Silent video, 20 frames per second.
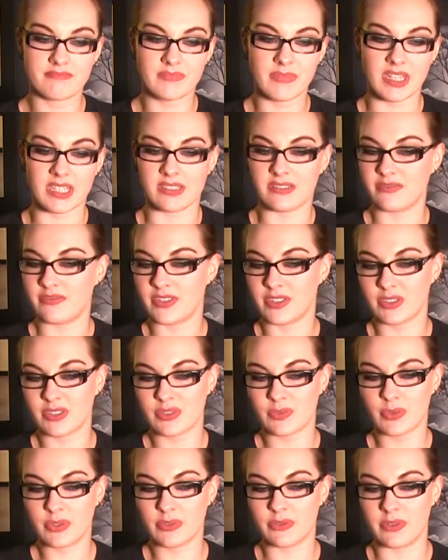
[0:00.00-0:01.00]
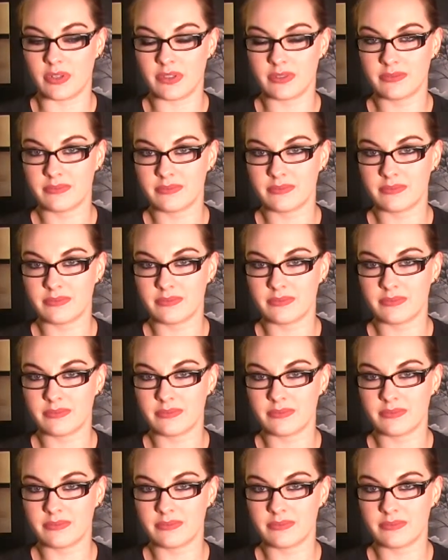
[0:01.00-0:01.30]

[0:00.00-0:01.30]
And it feels rude.